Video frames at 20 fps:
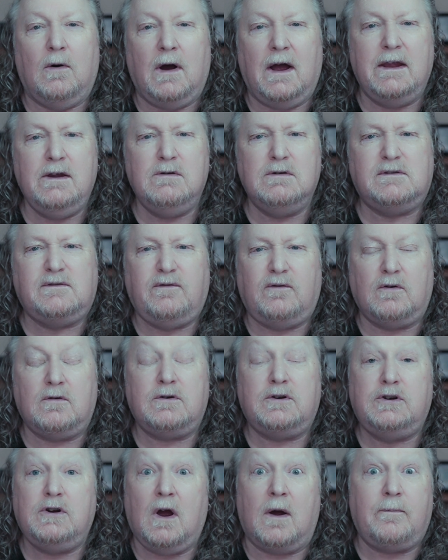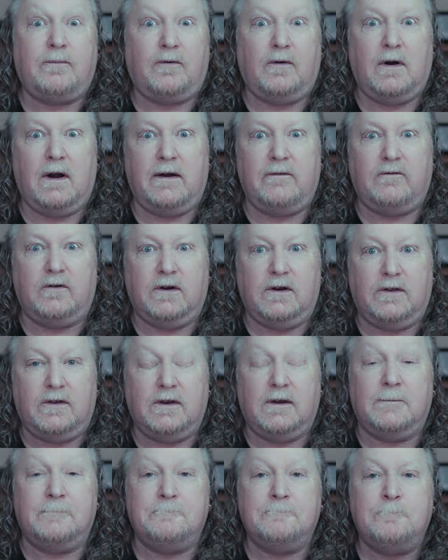I use Photoshop for
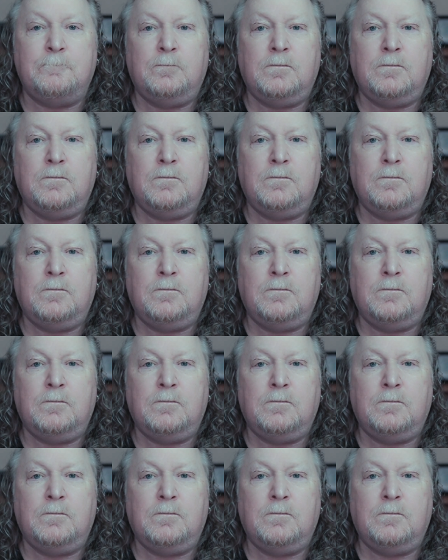everything.